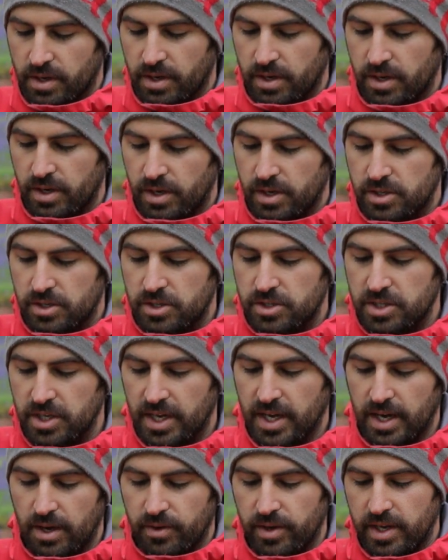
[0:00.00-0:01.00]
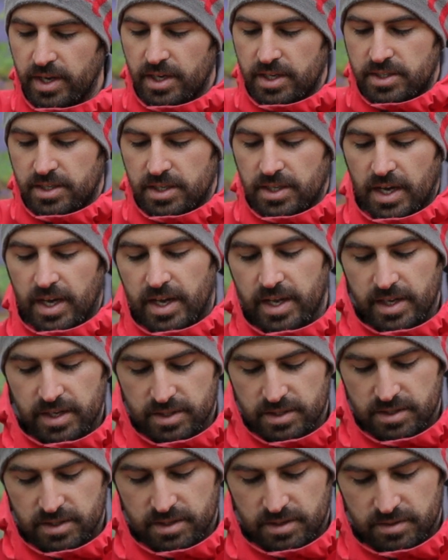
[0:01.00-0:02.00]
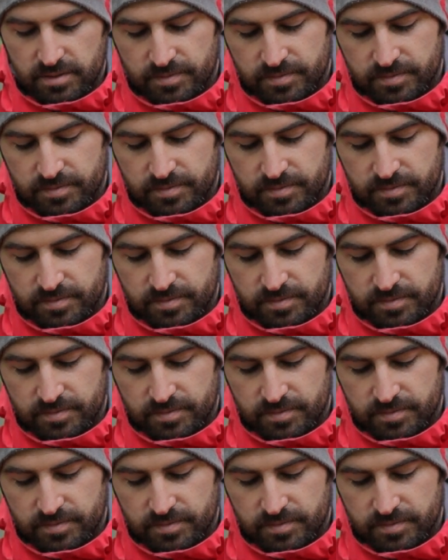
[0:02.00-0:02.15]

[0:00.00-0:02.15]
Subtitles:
and you can just see how easy that is.